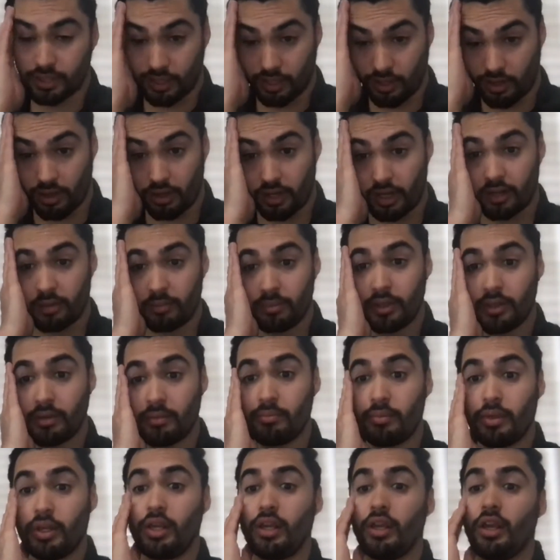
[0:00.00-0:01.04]
on
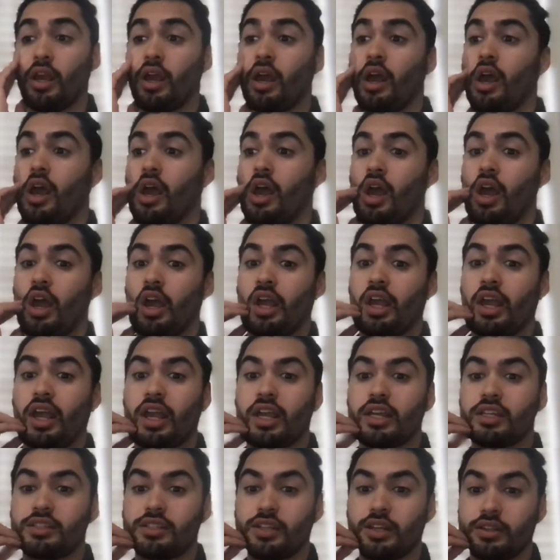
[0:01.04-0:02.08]
Airbnb
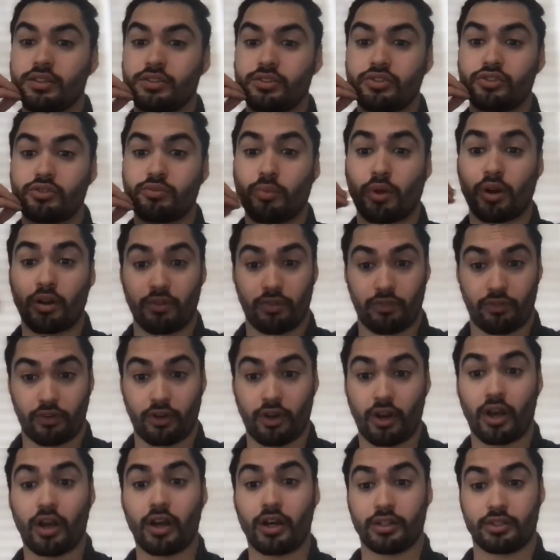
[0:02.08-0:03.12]
isn't smart for
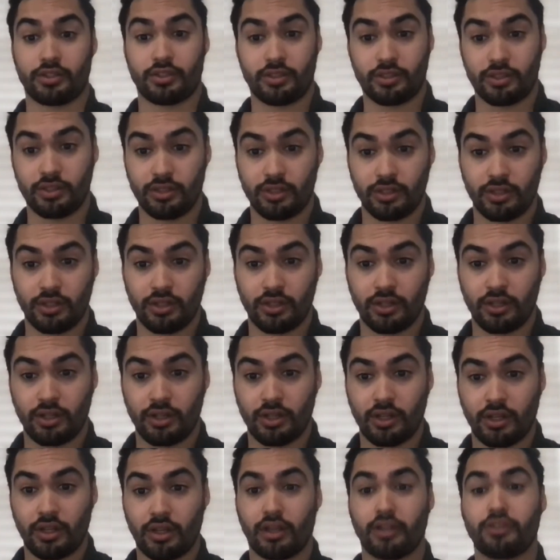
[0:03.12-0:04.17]
us.
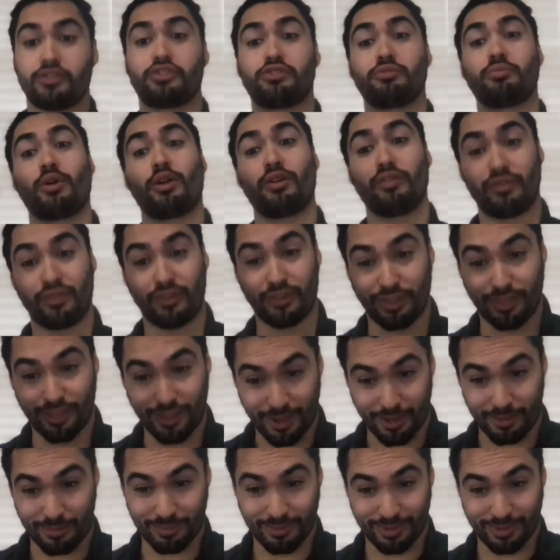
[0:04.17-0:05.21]
It's smart for them